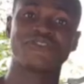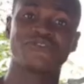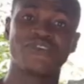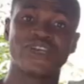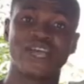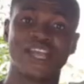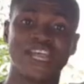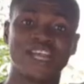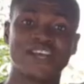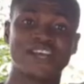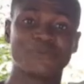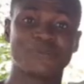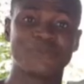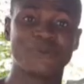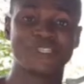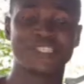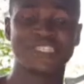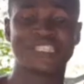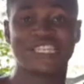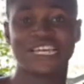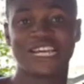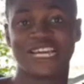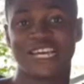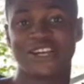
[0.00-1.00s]
you are not
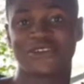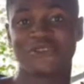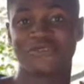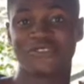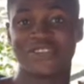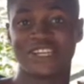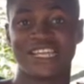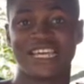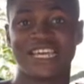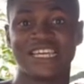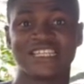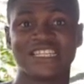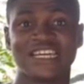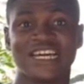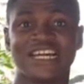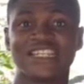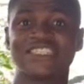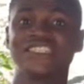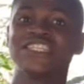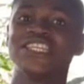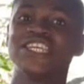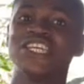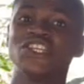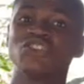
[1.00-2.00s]
repeating that kind of thing like
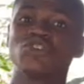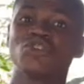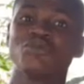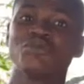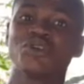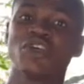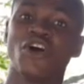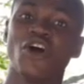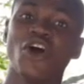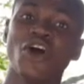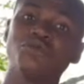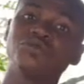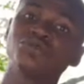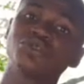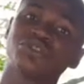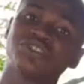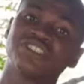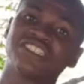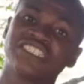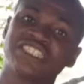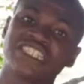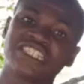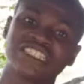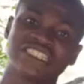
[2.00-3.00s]
that, it will be up to
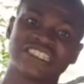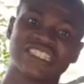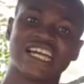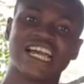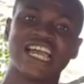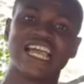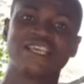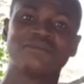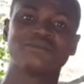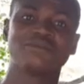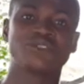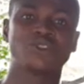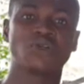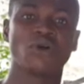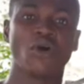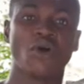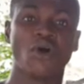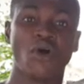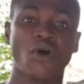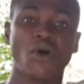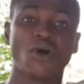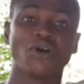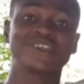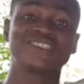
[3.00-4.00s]
6 times
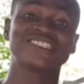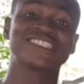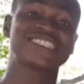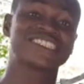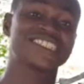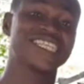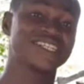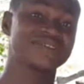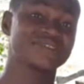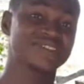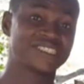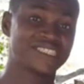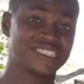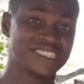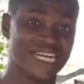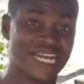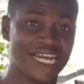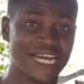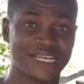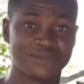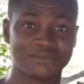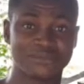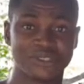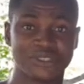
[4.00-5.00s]
or 7
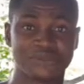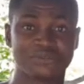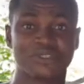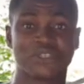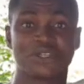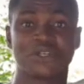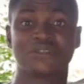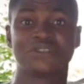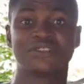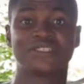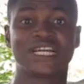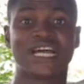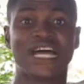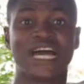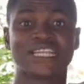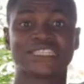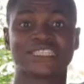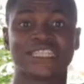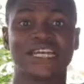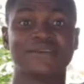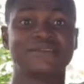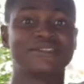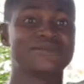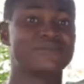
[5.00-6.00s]
times, because at
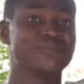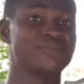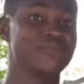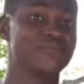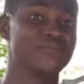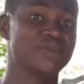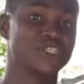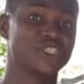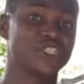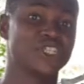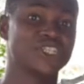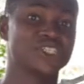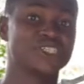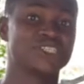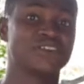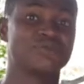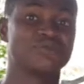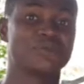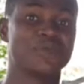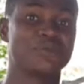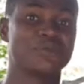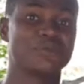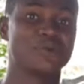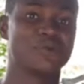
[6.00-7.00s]
times majority
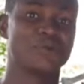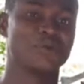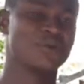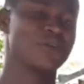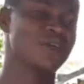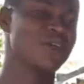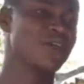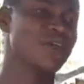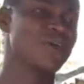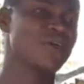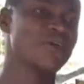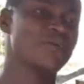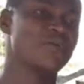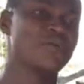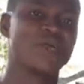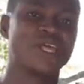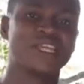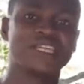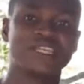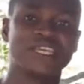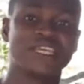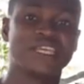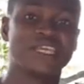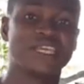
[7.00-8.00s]
of people,
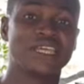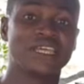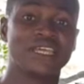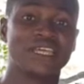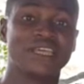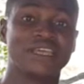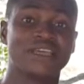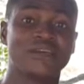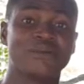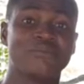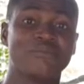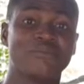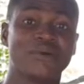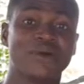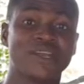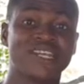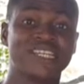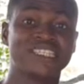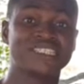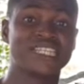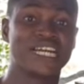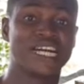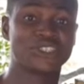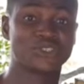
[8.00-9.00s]
when the
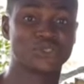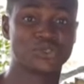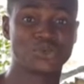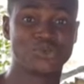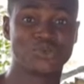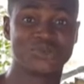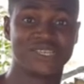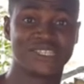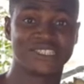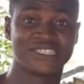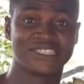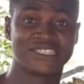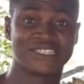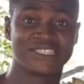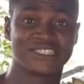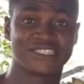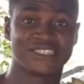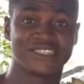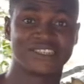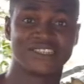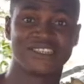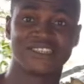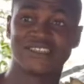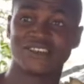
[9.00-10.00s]
bunnies are 2 weeks
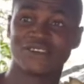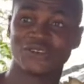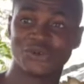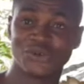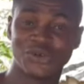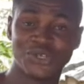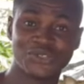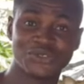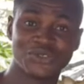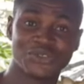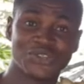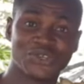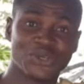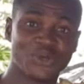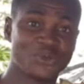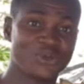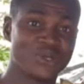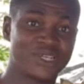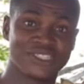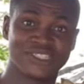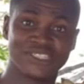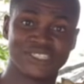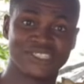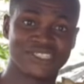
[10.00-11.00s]
going to 3
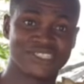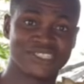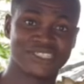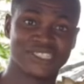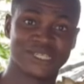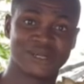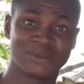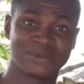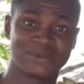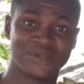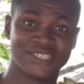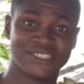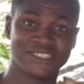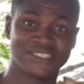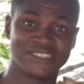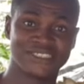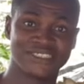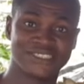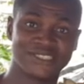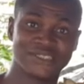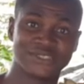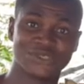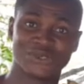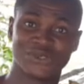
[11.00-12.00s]
weeks, they separate,
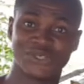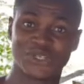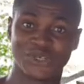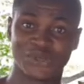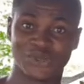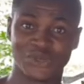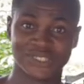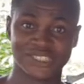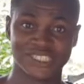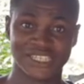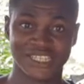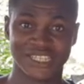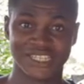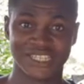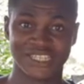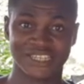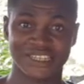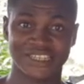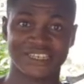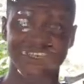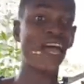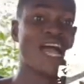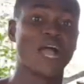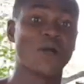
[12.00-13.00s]
so they cross
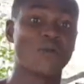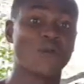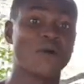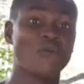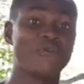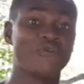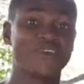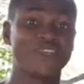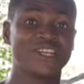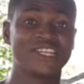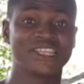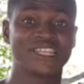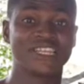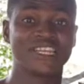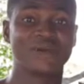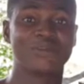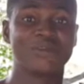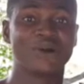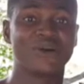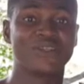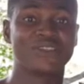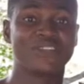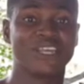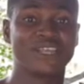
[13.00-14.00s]
again. And one funny thing
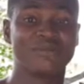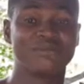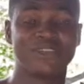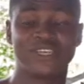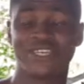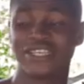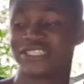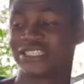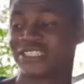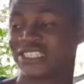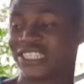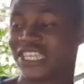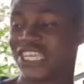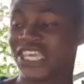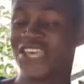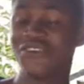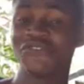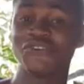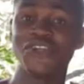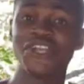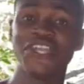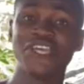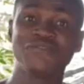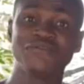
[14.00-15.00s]
about them is,
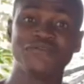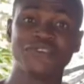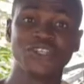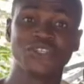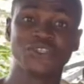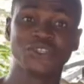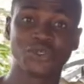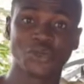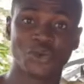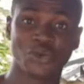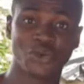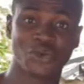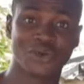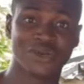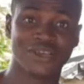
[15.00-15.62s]
even if the doe